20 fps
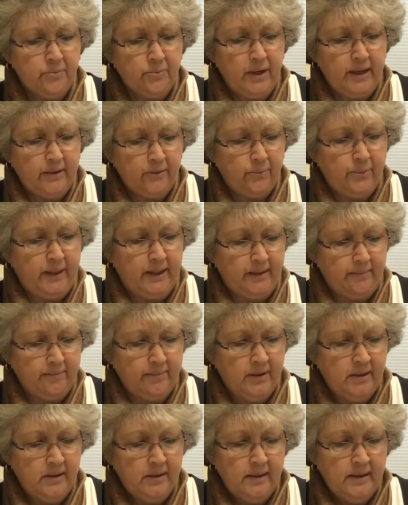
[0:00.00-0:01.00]
Requiem,
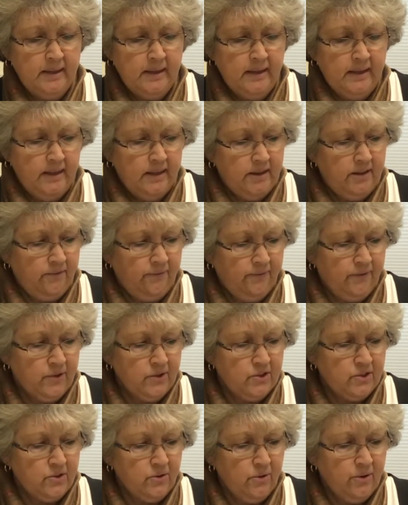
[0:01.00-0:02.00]
the
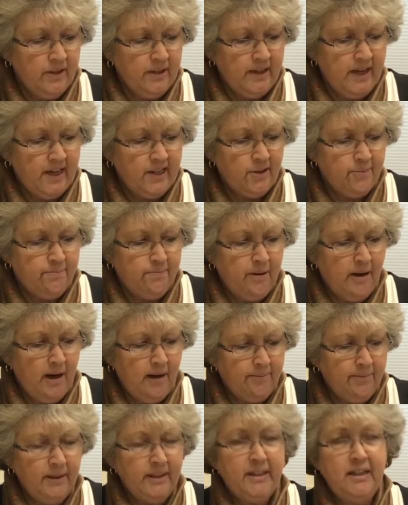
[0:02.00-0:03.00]
first organized
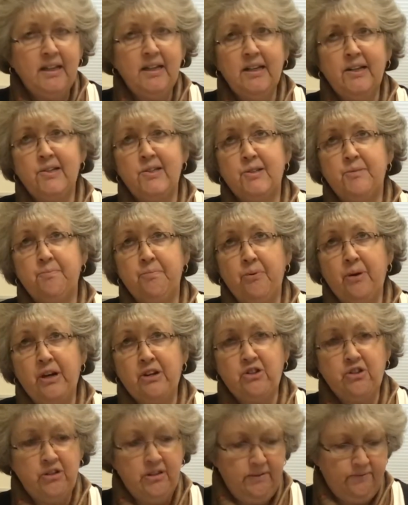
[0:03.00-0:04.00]
public
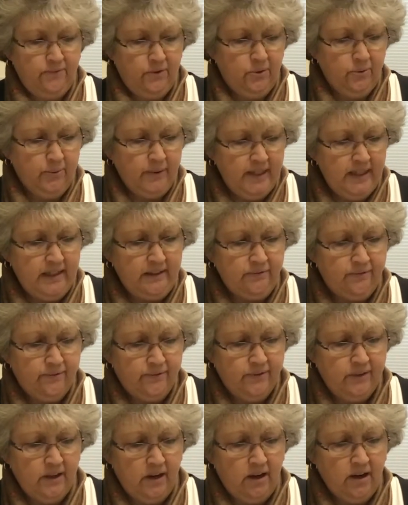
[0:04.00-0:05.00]
expression of
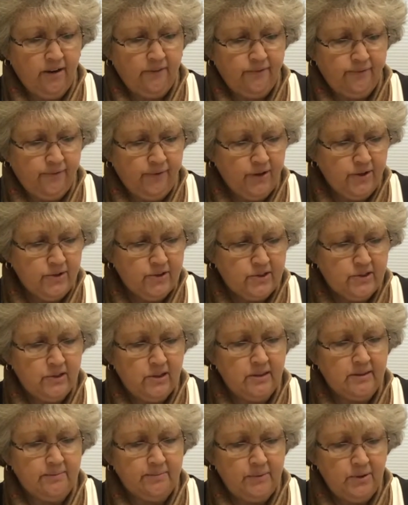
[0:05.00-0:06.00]
grief. Our first
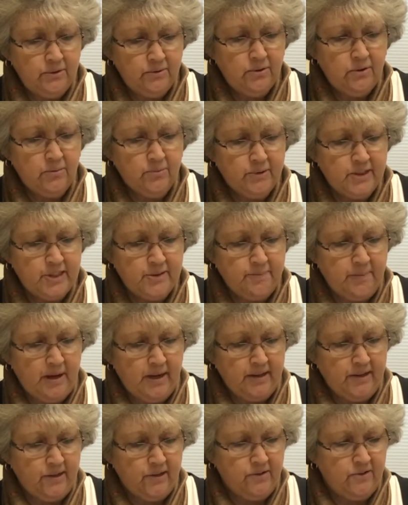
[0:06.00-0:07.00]
communal
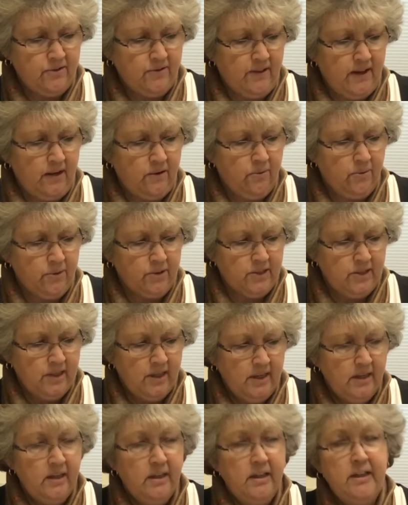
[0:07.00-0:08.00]
response to that
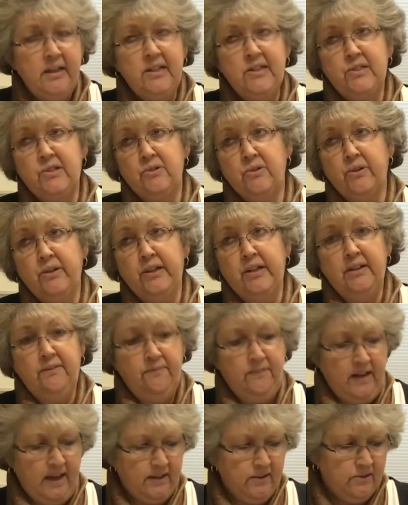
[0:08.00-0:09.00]
historic
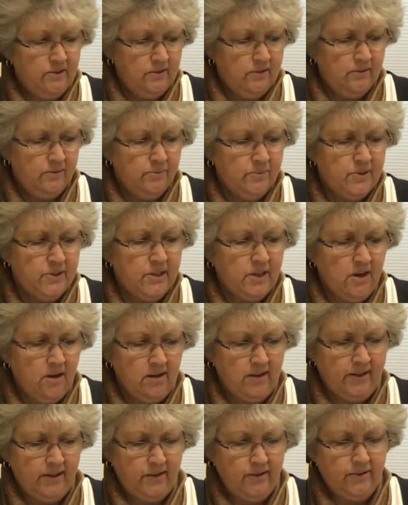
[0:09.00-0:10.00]
event was a
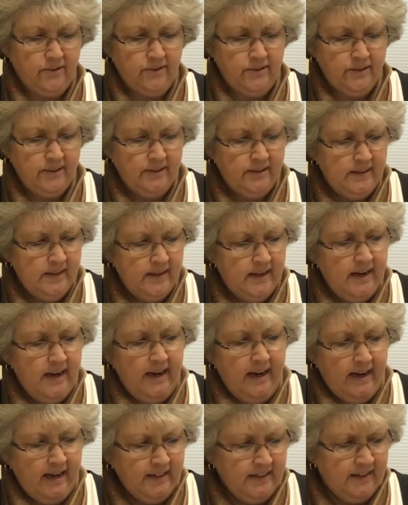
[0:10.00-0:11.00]
concert.
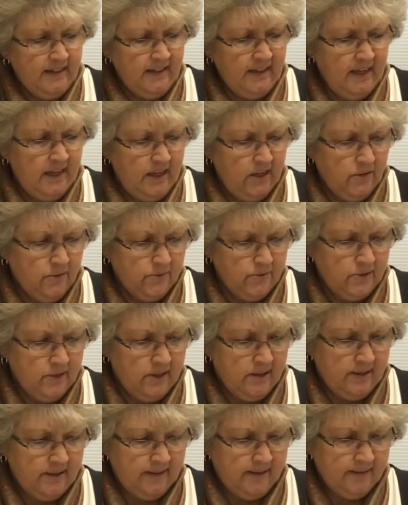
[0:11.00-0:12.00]
And then he goes
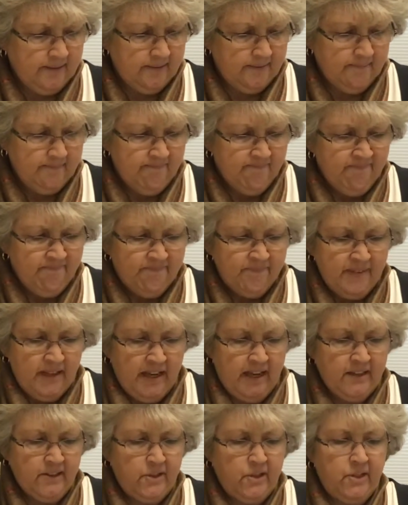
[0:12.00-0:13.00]
on
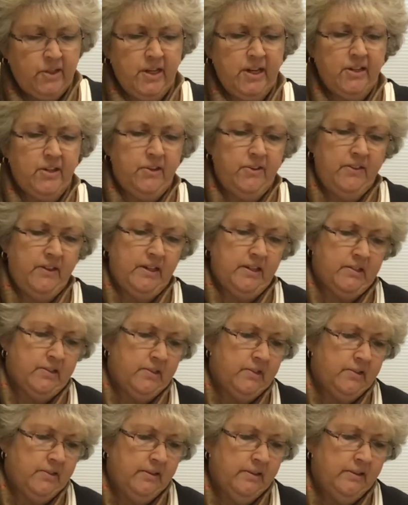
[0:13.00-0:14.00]
and says
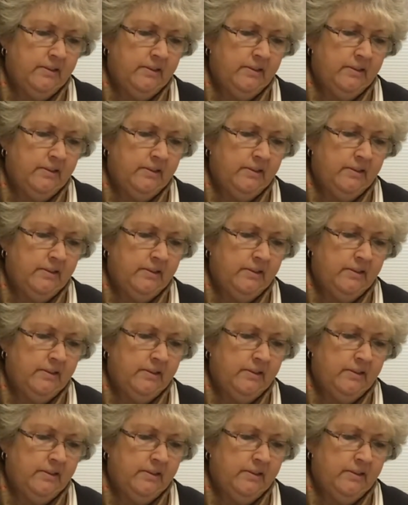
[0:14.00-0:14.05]
this.